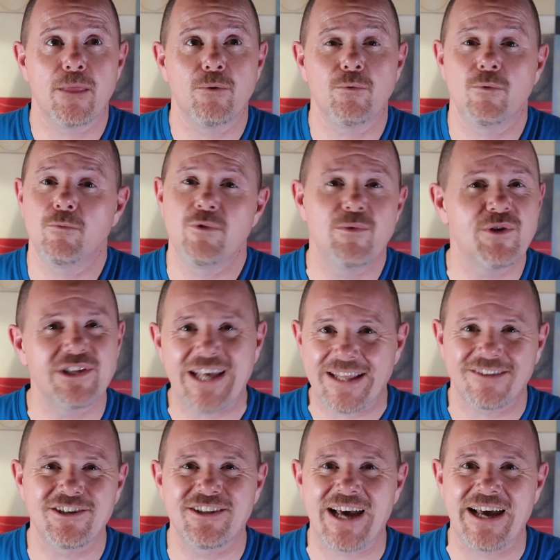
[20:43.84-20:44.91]
we will
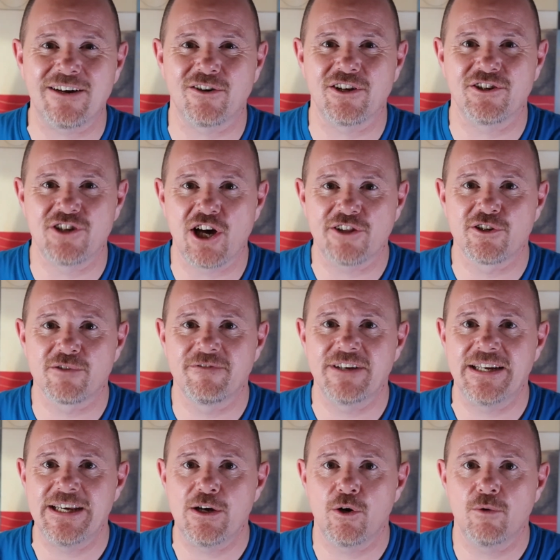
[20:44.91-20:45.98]
get to that on another
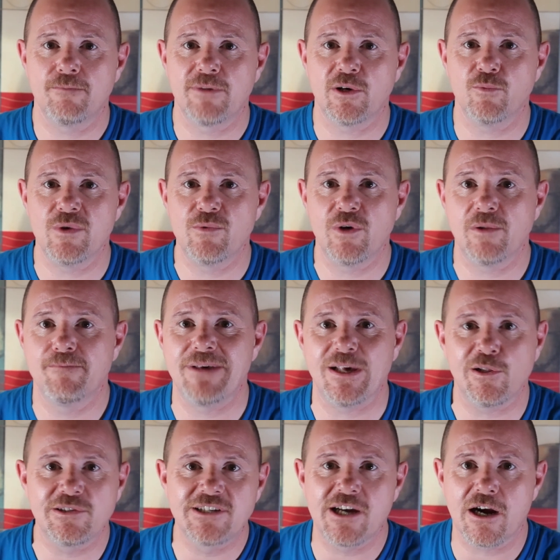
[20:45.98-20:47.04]
video, but we will
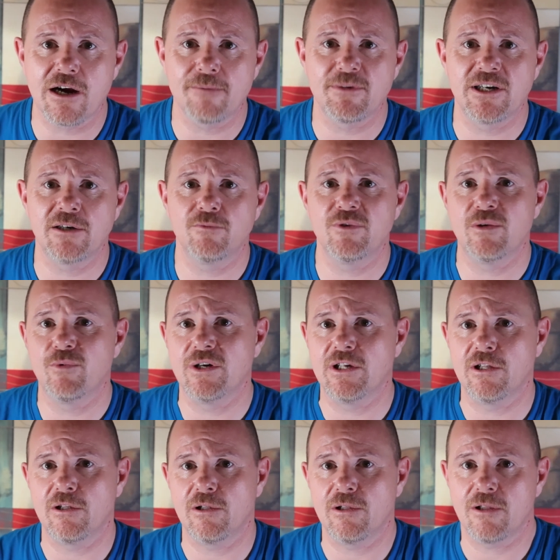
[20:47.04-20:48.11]
build karma, we
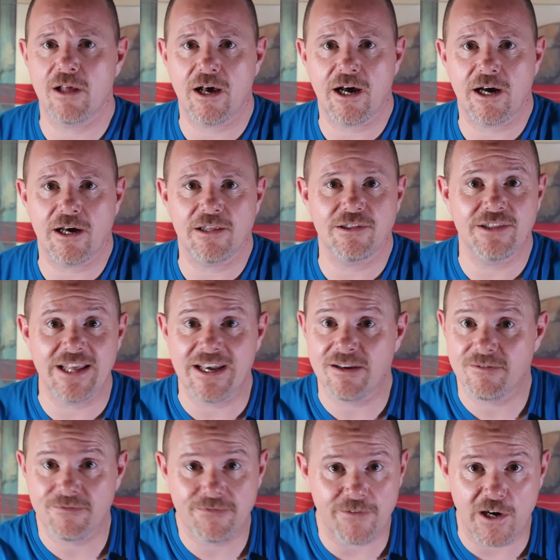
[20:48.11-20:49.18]
will
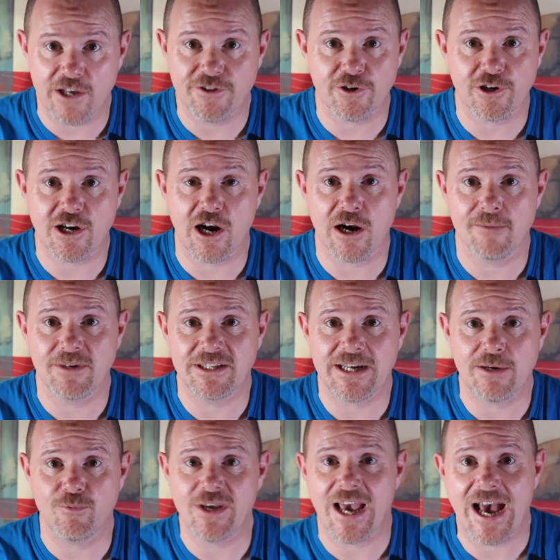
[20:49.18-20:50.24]
live other karma
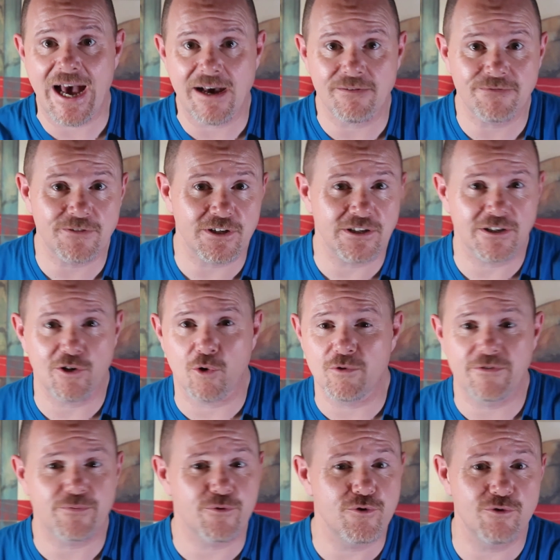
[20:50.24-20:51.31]
that we have to go
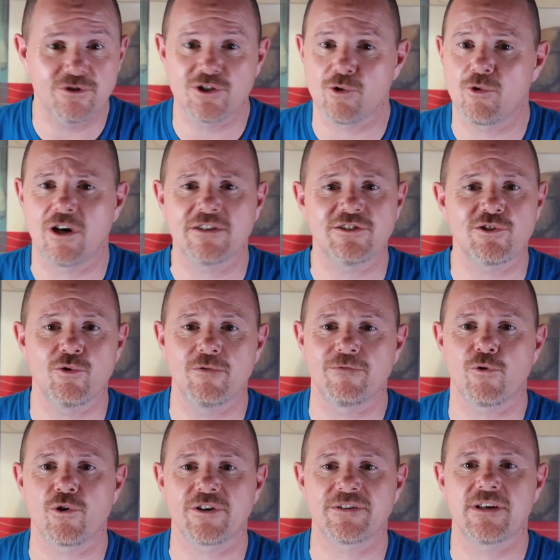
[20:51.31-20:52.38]
through, so on and so
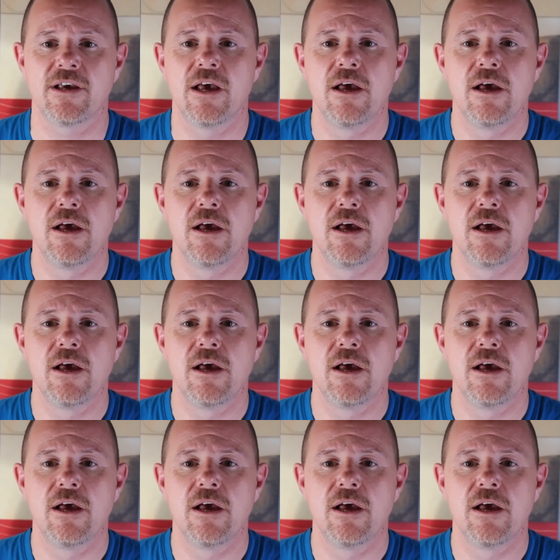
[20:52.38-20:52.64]
forth.